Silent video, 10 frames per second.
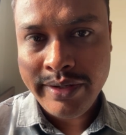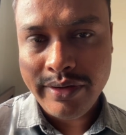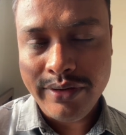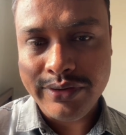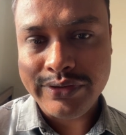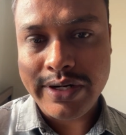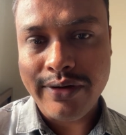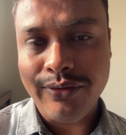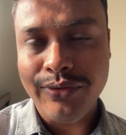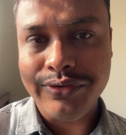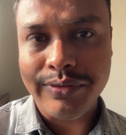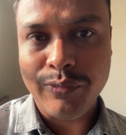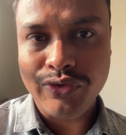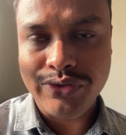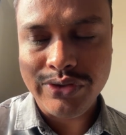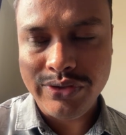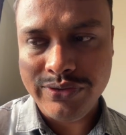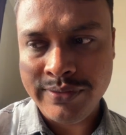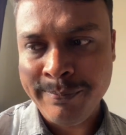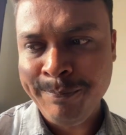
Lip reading: understand those positions.